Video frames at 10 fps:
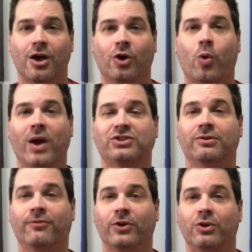
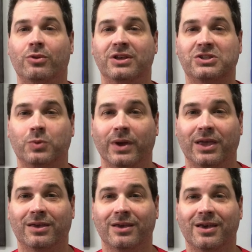Question for you this
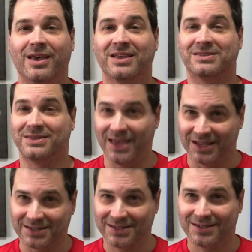week is
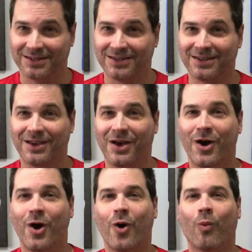this.
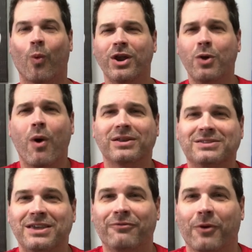What do you want to
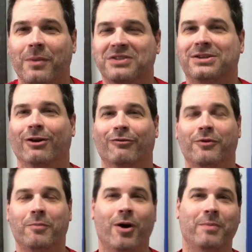see from us here on
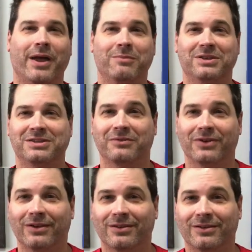Futbol Miami
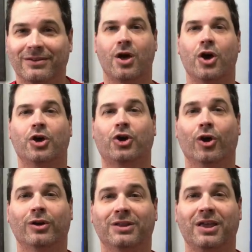TV?
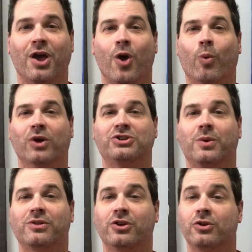Currently, we're
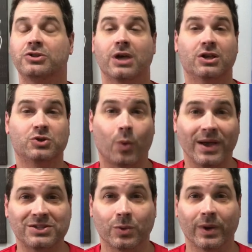doing the news twice a